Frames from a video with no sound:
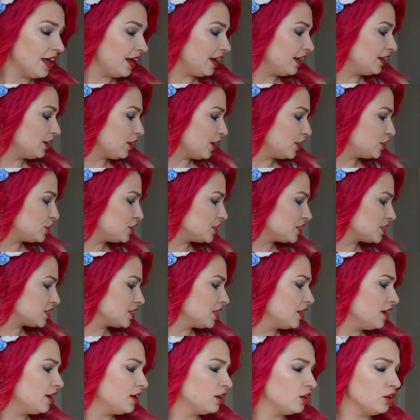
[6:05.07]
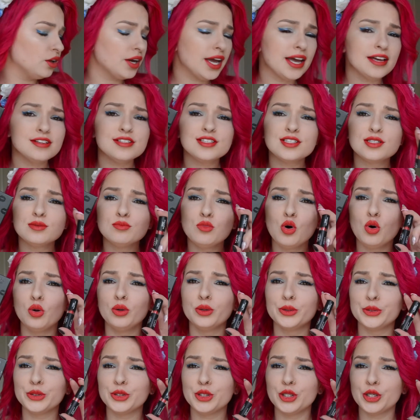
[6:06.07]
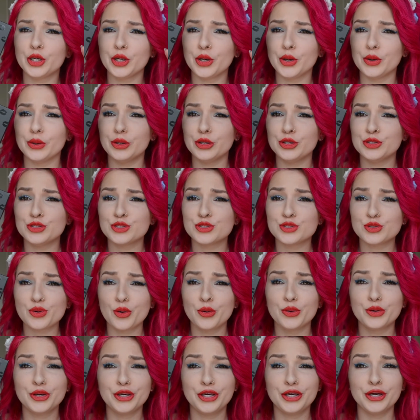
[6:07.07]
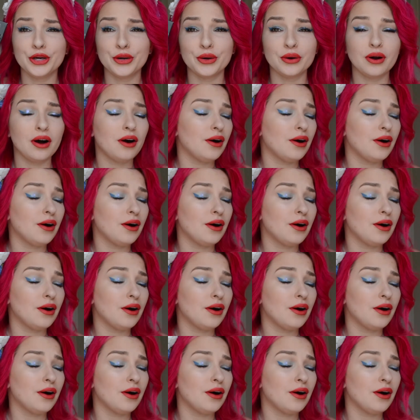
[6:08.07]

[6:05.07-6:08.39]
And I just, look how small and cute. It's so cute.